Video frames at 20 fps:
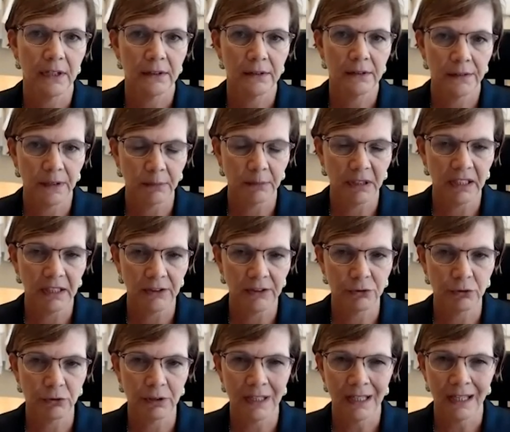family
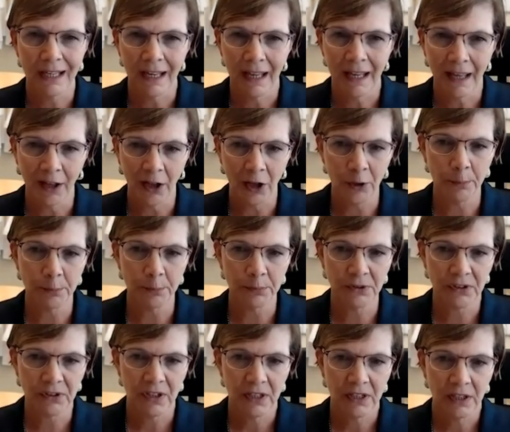history
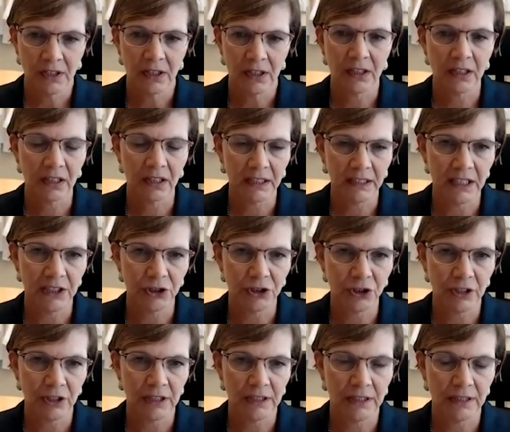helps a
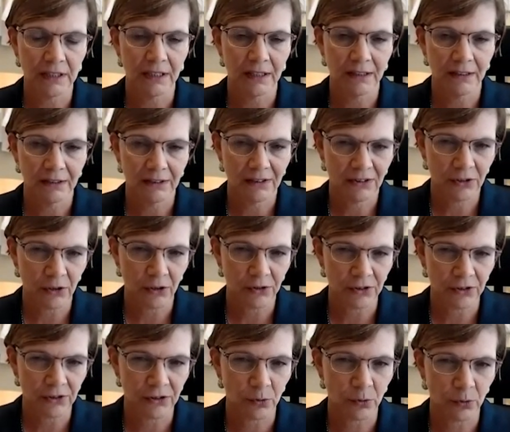clinician start
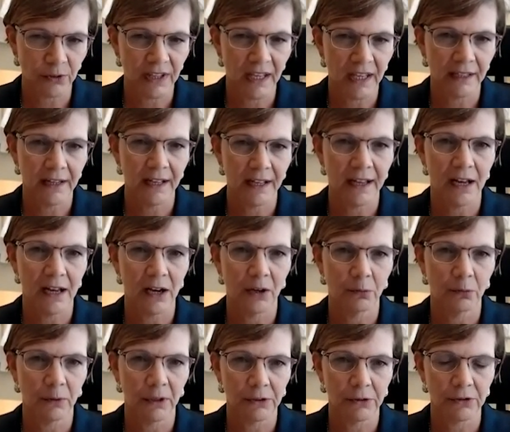to sort that
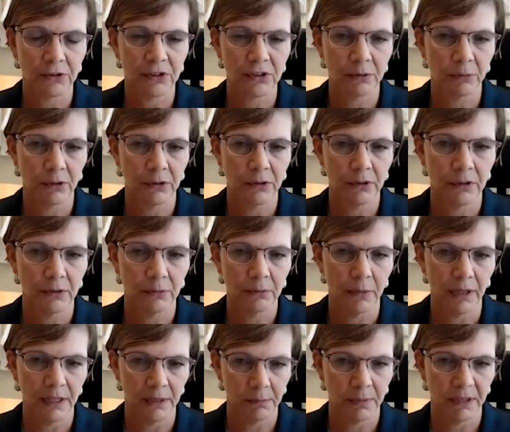out, whether someone
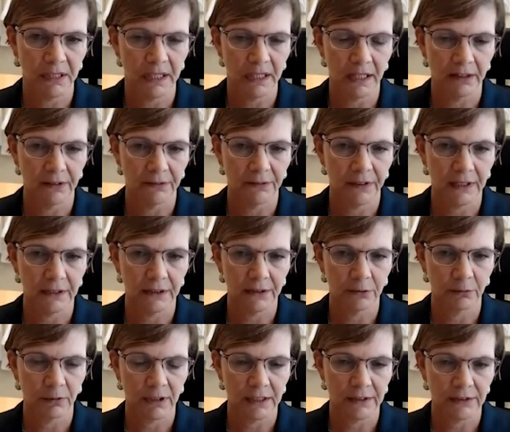might be at elevated
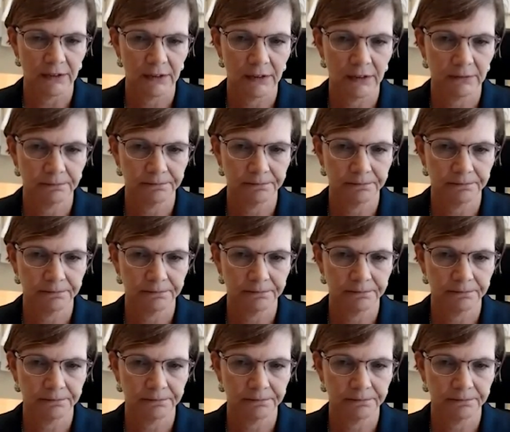risk.